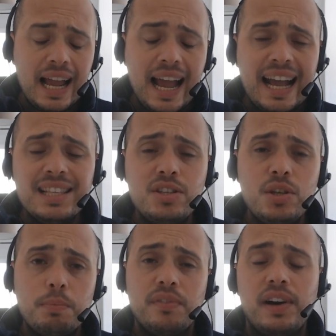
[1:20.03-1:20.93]
and to
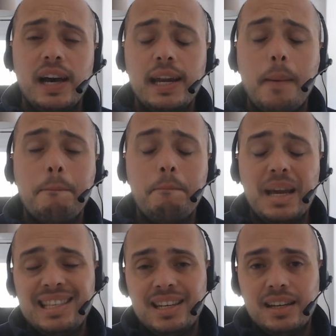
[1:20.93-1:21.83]
provide a
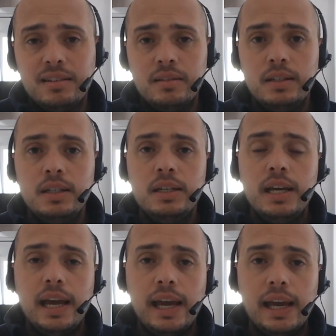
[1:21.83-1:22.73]
better
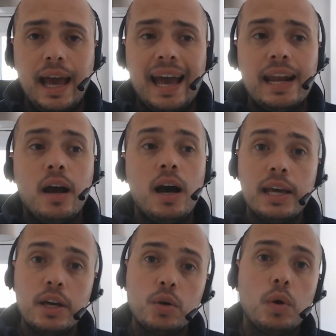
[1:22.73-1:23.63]
uh, and
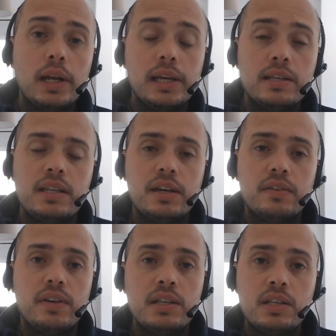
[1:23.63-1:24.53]
higher quality
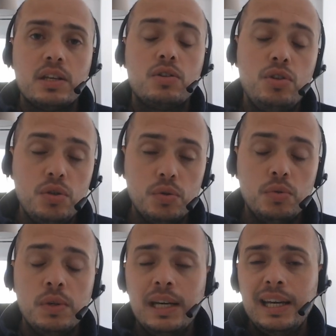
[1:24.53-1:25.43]
service
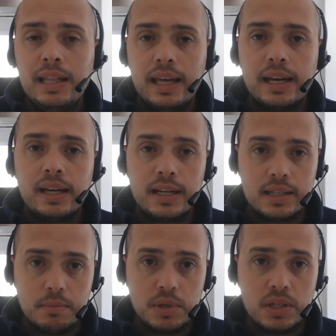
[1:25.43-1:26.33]
to their
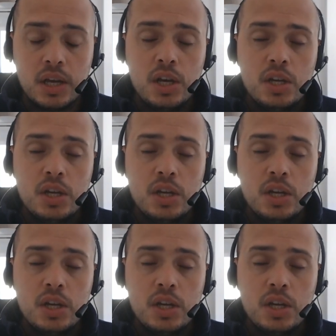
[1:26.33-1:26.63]
customers.